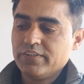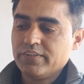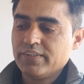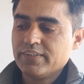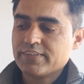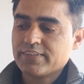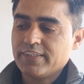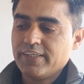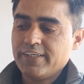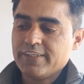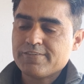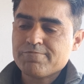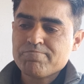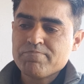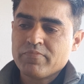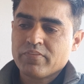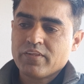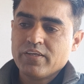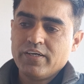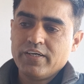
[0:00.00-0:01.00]
this case
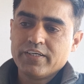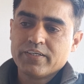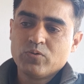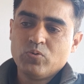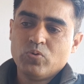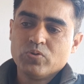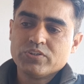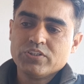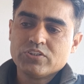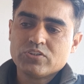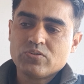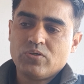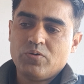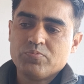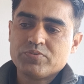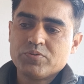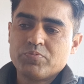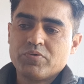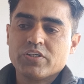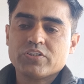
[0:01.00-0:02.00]
it goes and
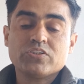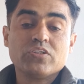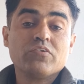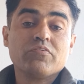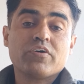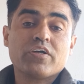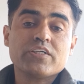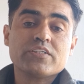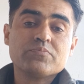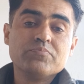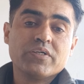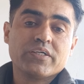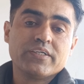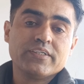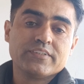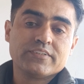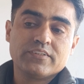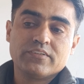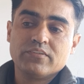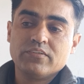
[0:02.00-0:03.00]
stops the production of crosmic
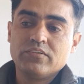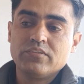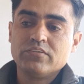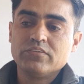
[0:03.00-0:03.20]
acid.